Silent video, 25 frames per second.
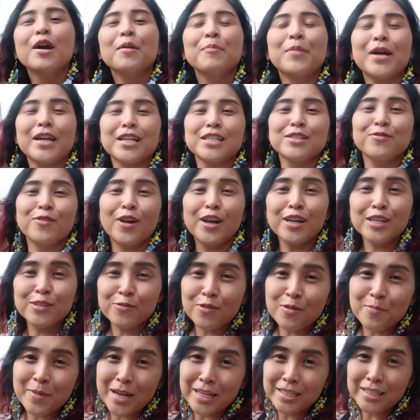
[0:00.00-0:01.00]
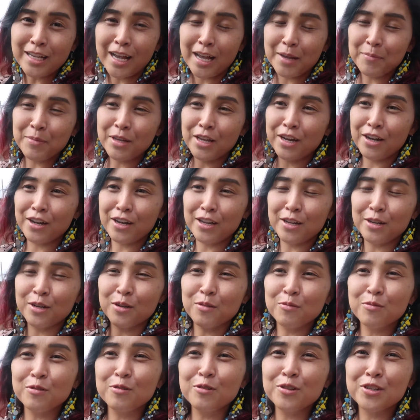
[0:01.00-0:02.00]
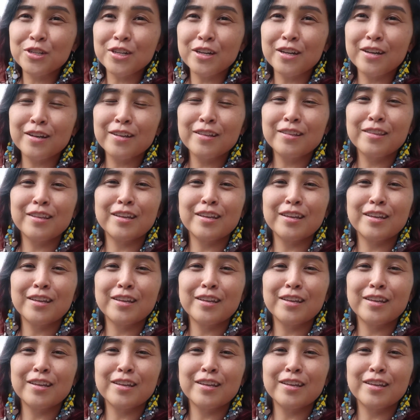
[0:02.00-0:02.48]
But as far as for my time here in Arusha,